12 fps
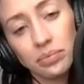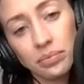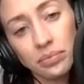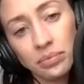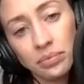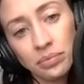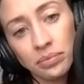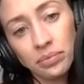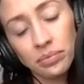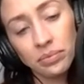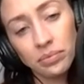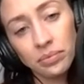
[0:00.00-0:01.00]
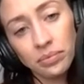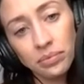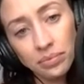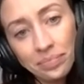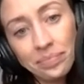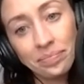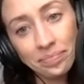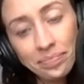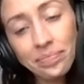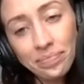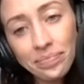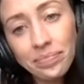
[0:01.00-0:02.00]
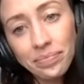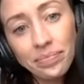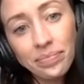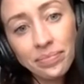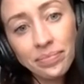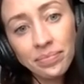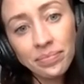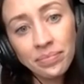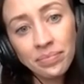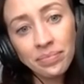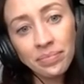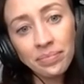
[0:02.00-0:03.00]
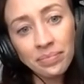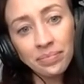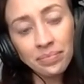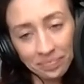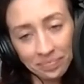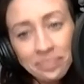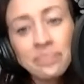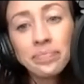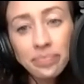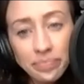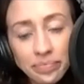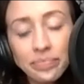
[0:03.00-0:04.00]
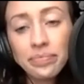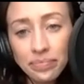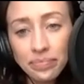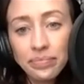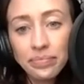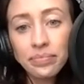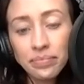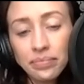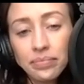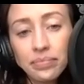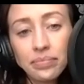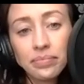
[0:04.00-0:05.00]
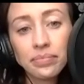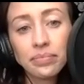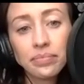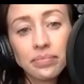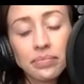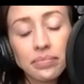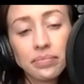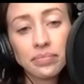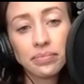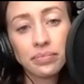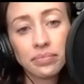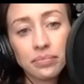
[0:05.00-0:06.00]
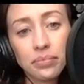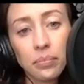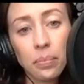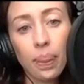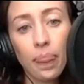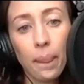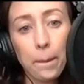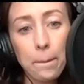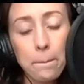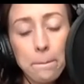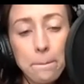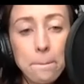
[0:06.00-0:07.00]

(not speaking)